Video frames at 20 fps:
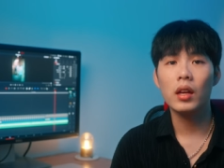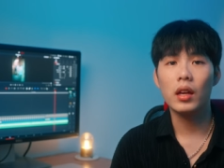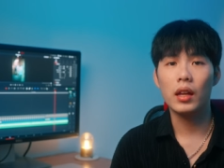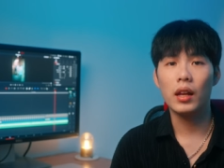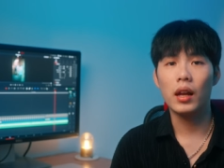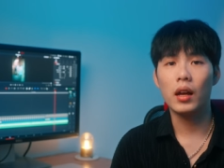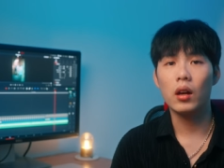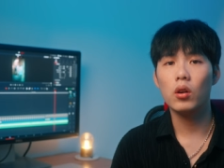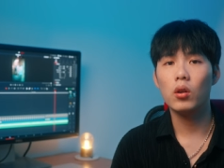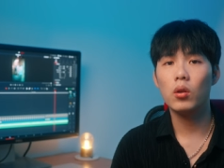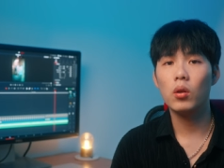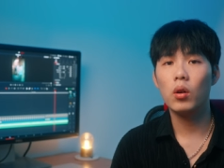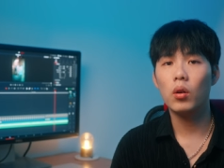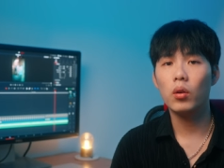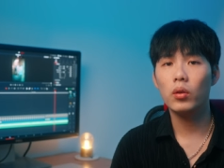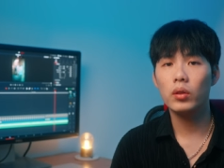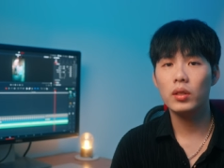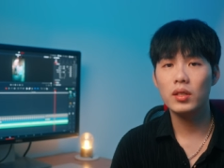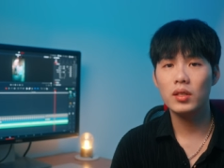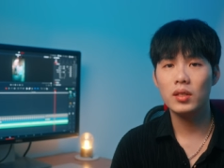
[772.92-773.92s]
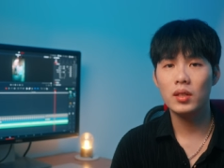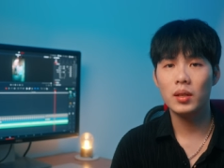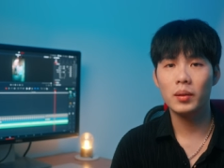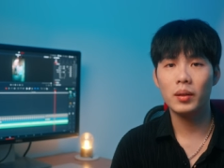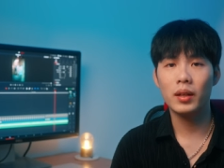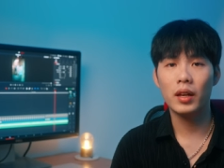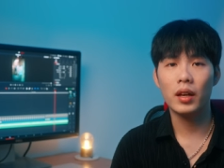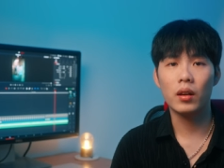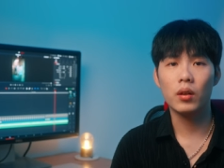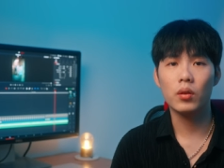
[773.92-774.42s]
And I hope all these
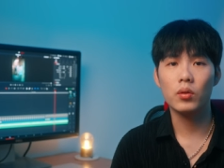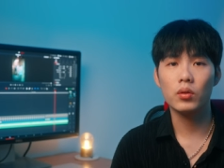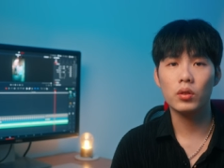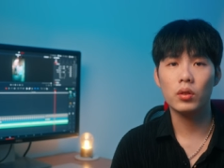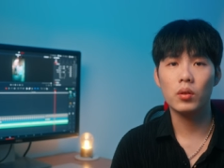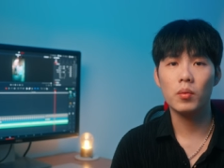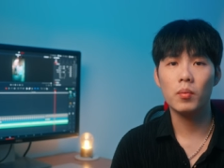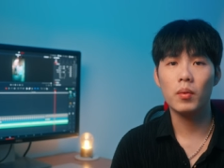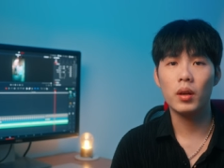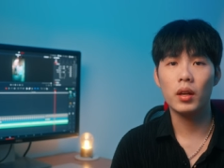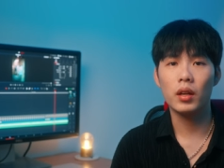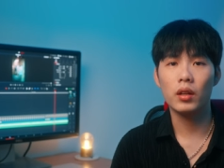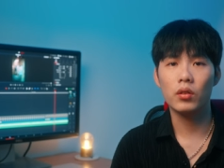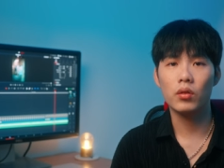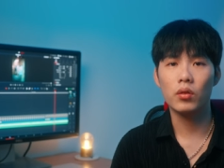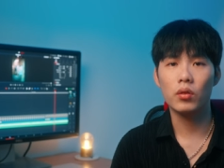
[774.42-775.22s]
tips can also make